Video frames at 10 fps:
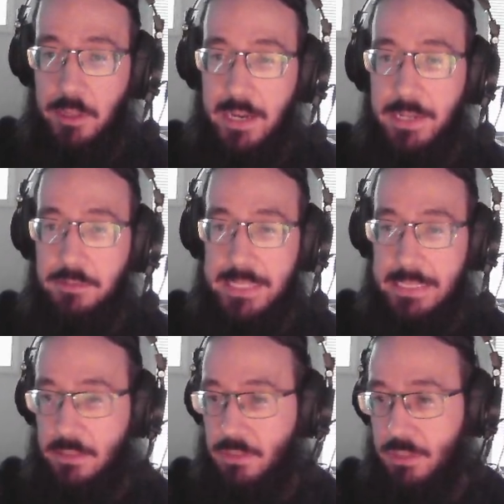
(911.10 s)
Hydra
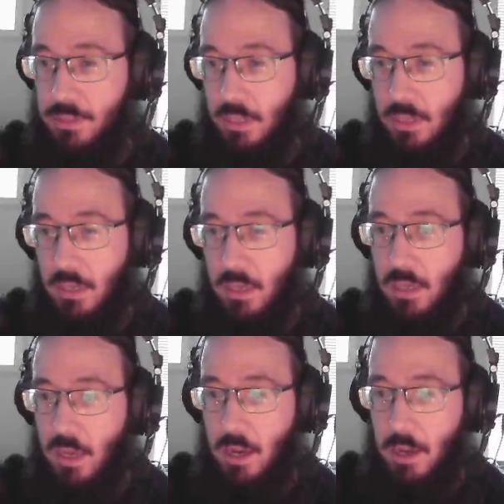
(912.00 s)
is.
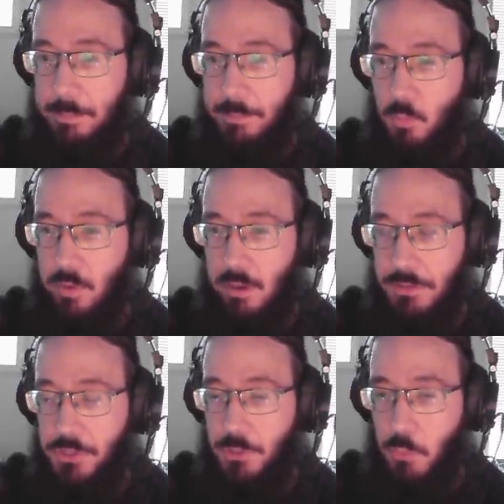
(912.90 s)
We're
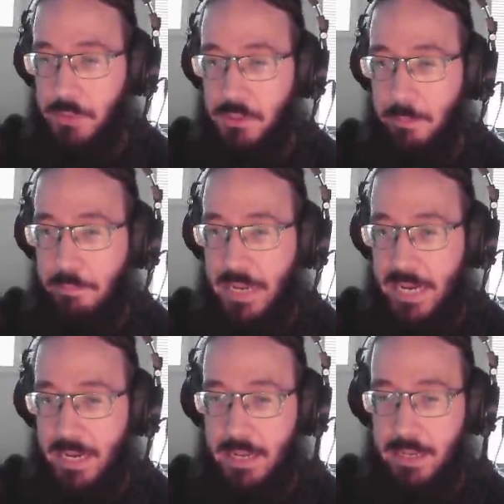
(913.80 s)
also going to
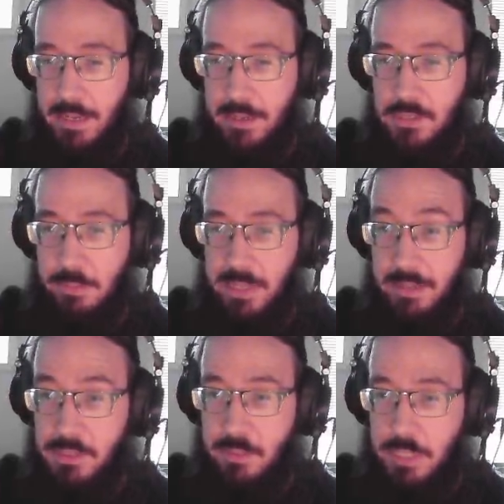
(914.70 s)
buy something
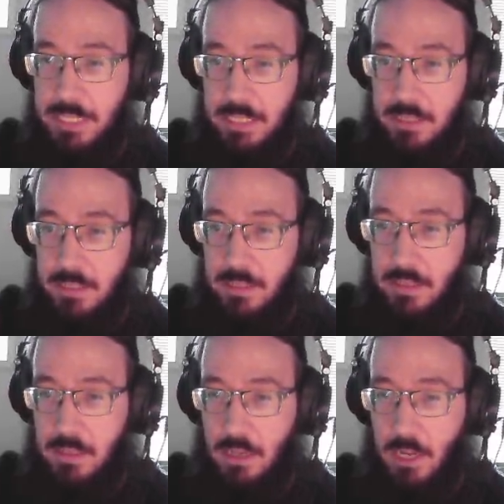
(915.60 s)
else that we need
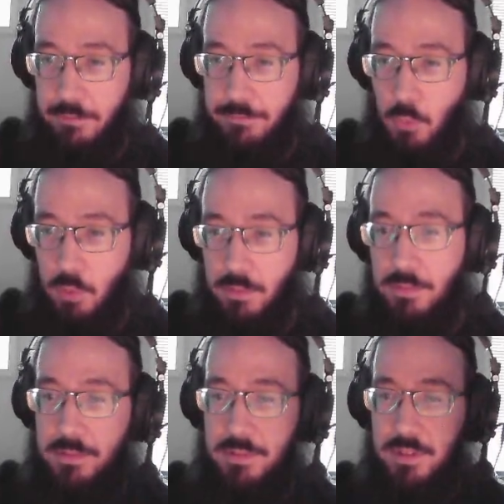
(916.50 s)

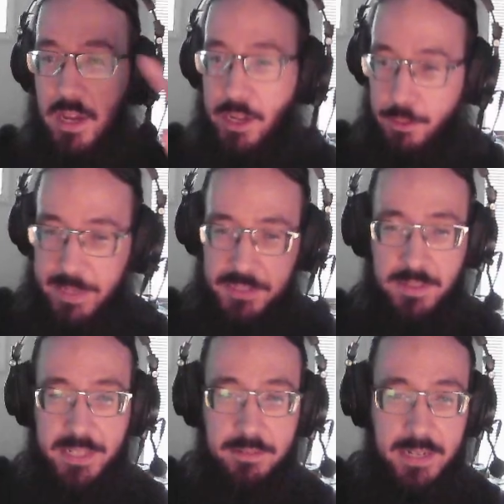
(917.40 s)
for another
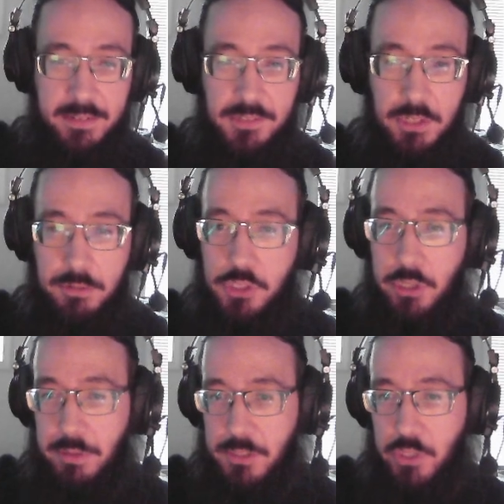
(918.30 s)
puzzle later on. So
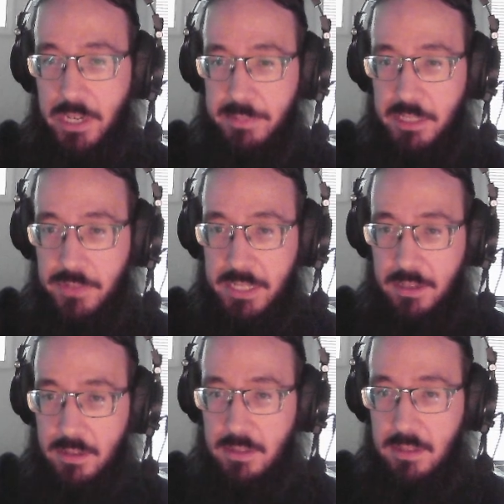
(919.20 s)
show this gentleman over
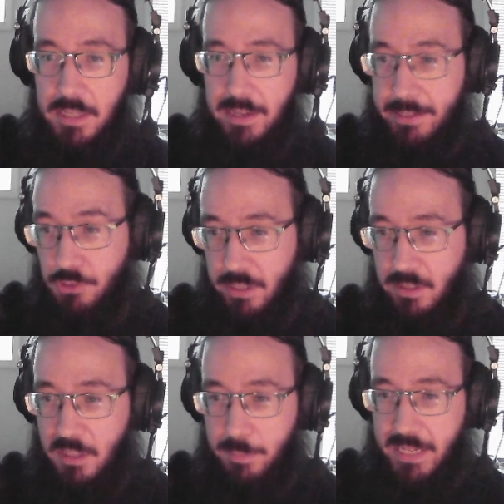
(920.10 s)
here, the guy who's
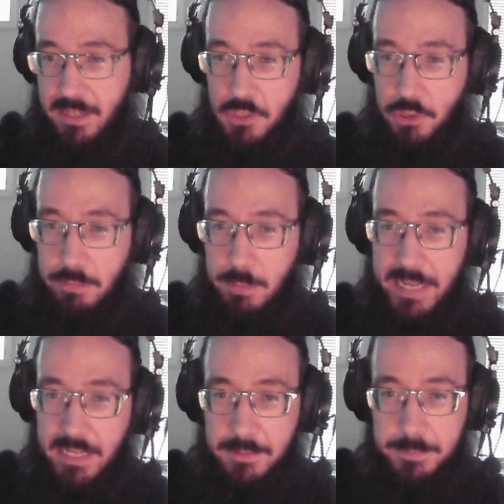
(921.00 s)
juggling the banana, show him the
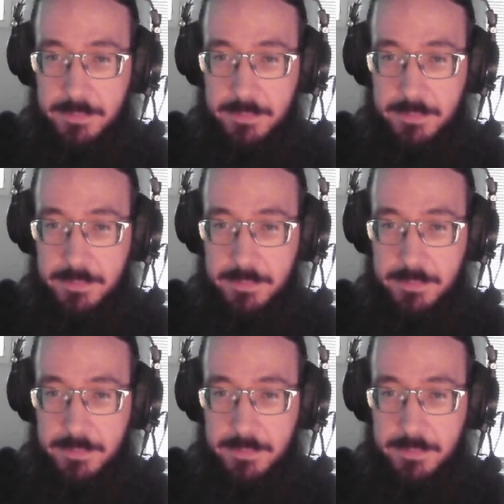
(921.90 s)
painting.